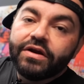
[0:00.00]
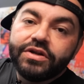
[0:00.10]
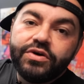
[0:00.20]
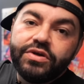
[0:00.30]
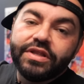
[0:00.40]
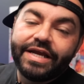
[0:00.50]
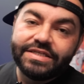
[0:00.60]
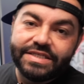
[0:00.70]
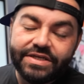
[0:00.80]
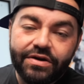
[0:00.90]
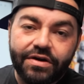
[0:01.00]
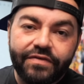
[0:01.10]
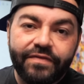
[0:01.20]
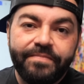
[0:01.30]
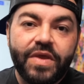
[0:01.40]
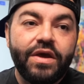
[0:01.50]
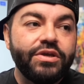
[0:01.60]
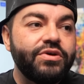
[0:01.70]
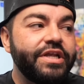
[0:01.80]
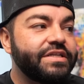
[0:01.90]
on who you'd like to serve,
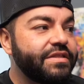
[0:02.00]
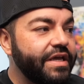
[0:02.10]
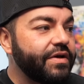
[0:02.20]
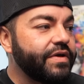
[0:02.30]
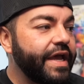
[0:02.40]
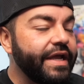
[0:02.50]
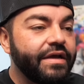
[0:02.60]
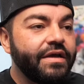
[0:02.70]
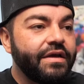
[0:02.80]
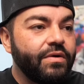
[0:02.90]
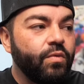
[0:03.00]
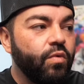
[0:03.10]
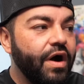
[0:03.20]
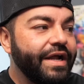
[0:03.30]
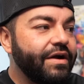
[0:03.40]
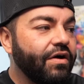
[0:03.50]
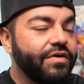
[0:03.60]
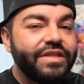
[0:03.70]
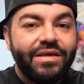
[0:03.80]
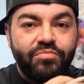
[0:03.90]
you need to think, okay, what
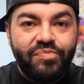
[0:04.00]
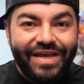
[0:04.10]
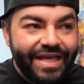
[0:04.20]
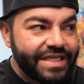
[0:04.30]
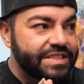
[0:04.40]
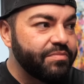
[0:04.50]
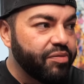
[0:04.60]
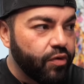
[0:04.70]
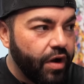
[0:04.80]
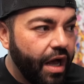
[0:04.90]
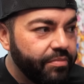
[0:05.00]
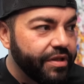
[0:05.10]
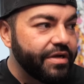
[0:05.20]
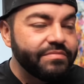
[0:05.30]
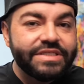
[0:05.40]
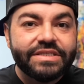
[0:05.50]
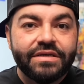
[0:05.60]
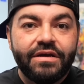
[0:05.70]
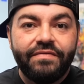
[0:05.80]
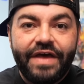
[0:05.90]
are the biggest problems
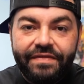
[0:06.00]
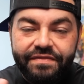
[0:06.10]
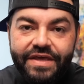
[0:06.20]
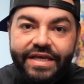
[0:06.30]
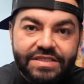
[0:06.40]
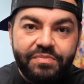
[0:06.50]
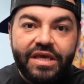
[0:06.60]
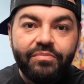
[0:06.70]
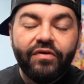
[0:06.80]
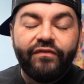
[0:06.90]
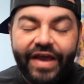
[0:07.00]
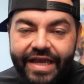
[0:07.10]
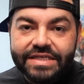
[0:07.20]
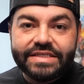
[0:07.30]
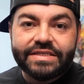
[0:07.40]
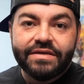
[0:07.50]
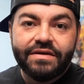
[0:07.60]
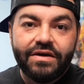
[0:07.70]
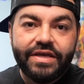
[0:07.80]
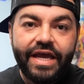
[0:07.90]
that these people face?
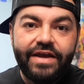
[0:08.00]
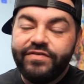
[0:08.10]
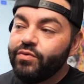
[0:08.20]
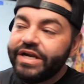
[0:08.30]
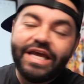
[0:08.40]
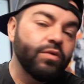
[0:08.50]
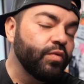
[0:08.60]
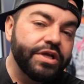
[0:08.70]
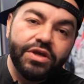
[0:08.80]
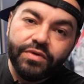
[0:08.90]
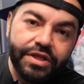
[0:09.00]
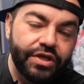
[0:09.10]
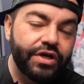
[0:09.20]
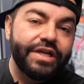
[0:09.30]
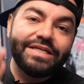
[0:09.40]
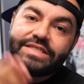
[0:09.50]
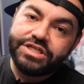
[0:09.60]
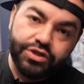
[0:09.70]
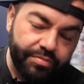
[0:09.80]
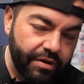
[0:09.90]
Okay, if you want to get really, really good at
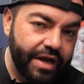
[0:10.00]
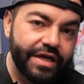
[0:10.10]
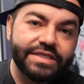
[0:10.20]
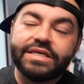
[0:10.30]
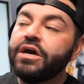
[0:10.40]
digital products,